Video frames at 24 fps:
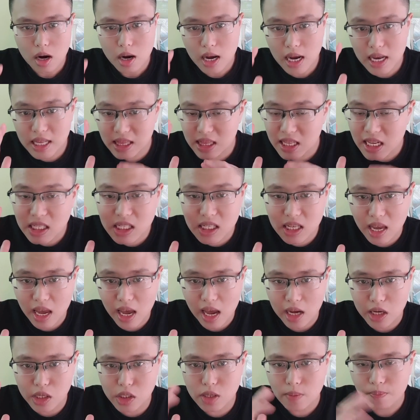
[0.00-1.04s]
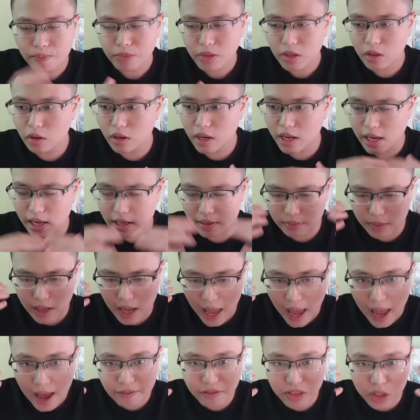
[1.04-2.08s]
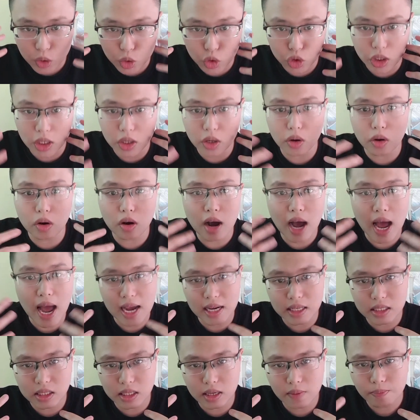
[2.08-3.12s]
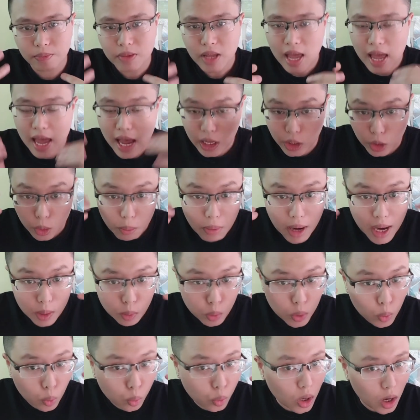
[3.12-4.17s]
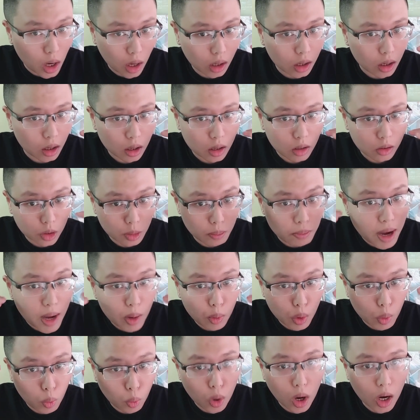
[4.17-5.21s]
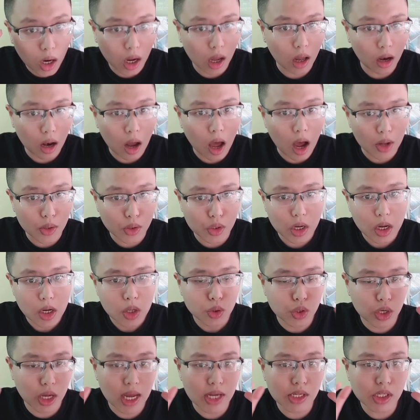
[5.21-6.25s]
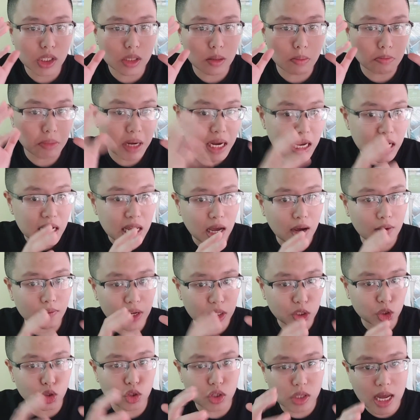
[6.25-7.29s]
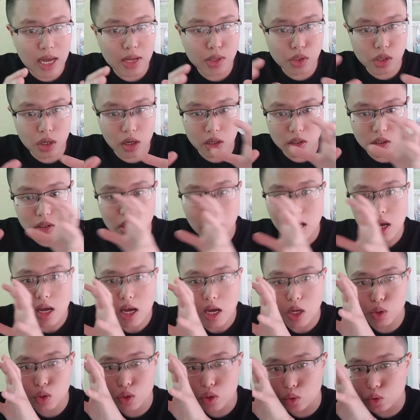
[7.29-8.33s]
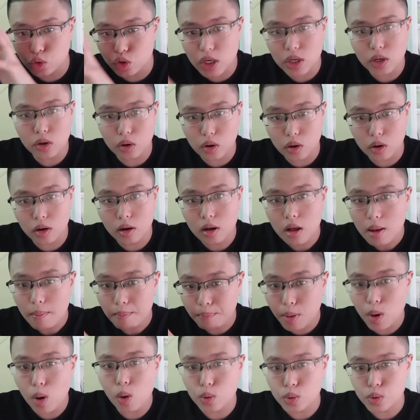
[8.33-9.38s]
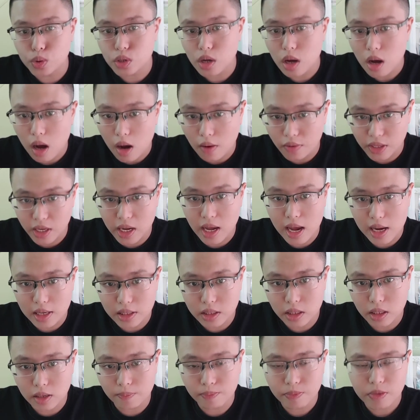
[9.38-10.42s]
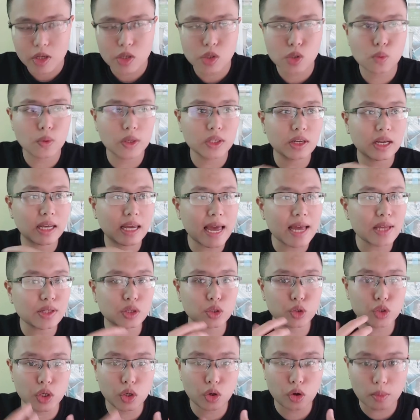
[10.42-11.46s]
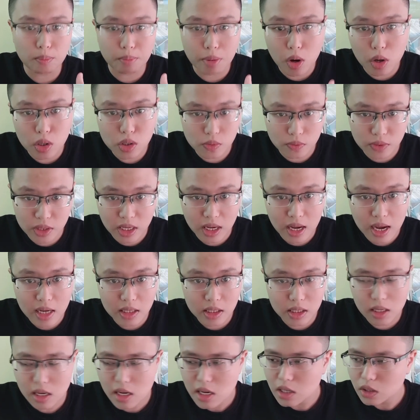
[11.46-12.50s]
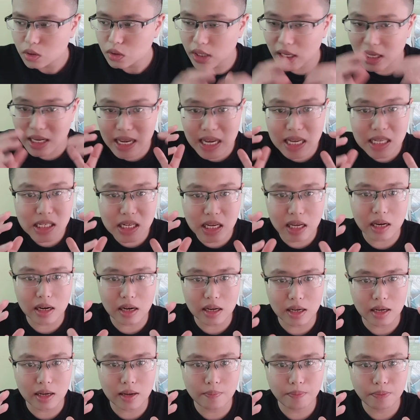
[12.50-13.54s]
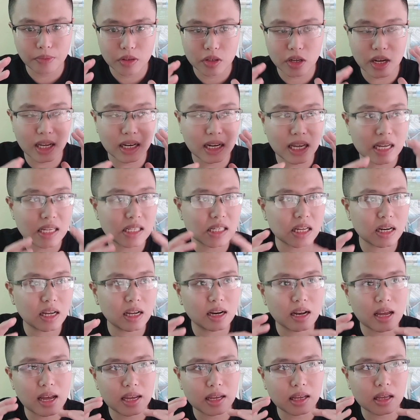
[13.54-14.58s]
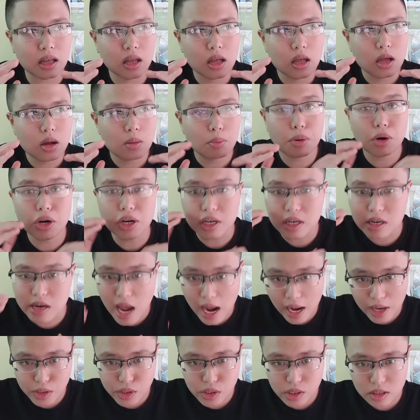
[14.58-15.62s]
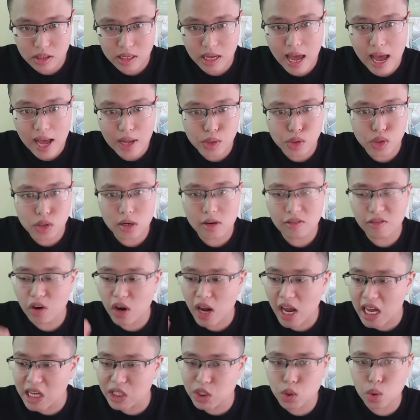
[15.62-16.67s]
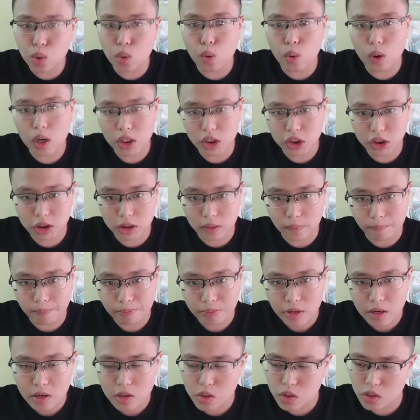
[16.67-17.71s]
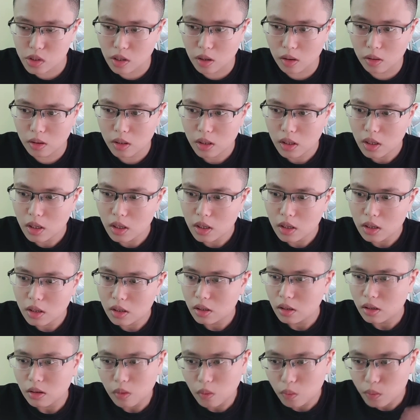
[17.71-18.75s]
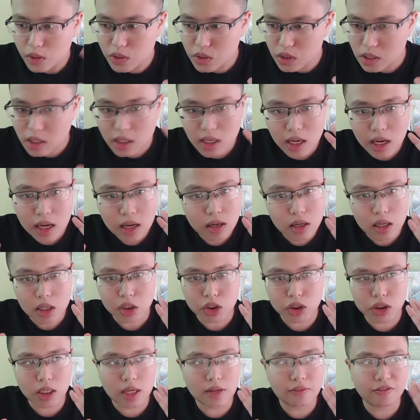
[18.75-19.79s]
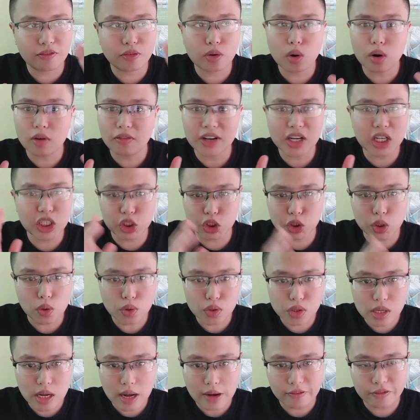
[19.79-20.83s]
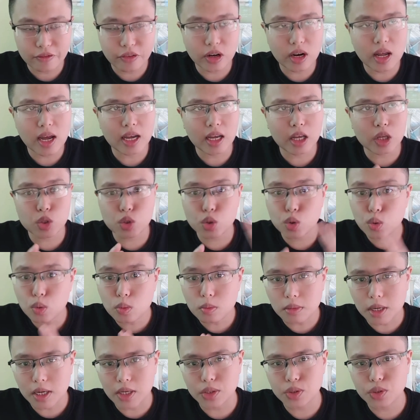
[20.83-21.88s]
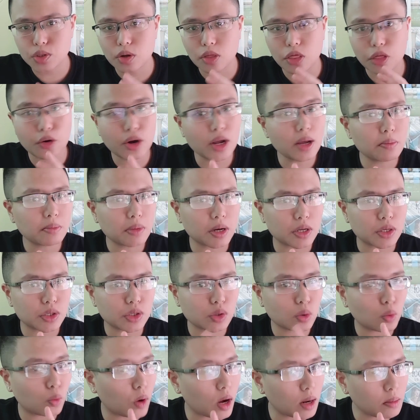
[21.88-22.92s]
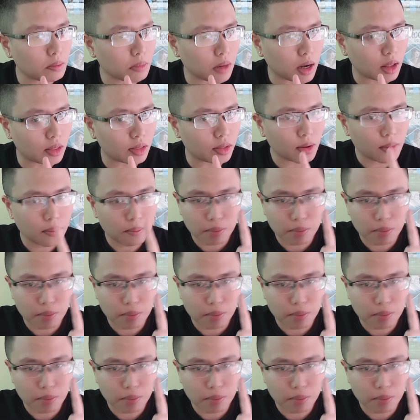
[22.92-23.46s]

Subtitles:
In this case, you can have the general idea, and your mind will work. Your mind will work a lot to get the meaning of each sentence into the general part of the idea. So when you get the general part of the idea, you can easily like predict the answer for each question. So we study English for a very short time, for like 2 months or 3 months or 1 month.